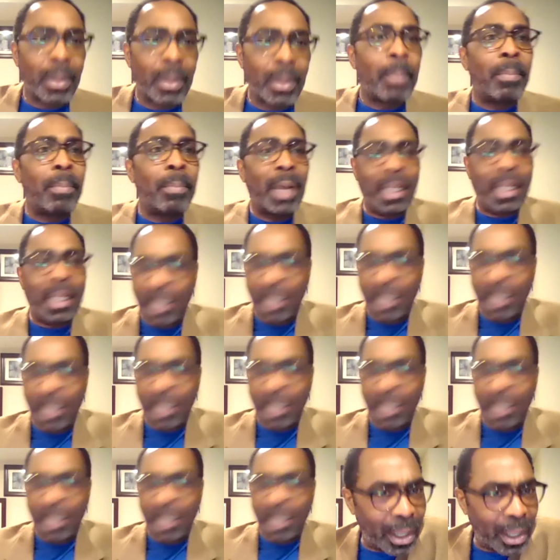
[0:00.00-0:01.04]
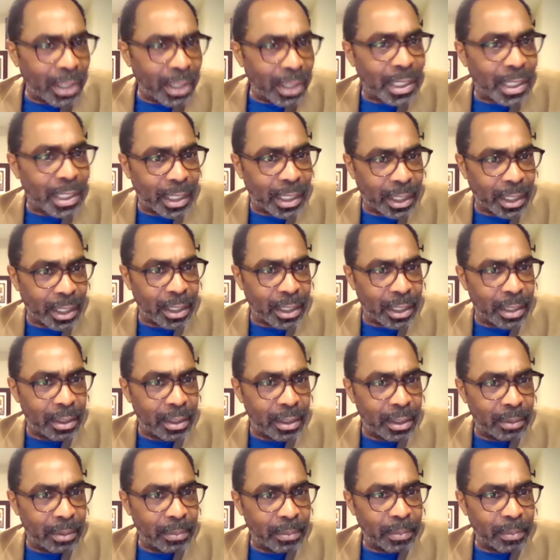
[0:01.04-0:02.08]
But if they're not
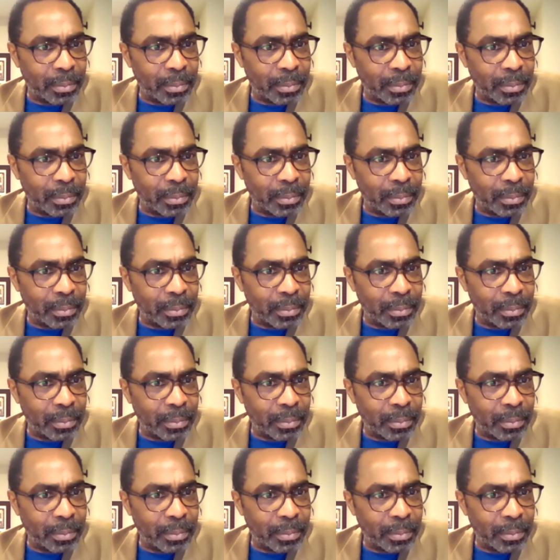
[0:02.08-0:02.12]
clustered,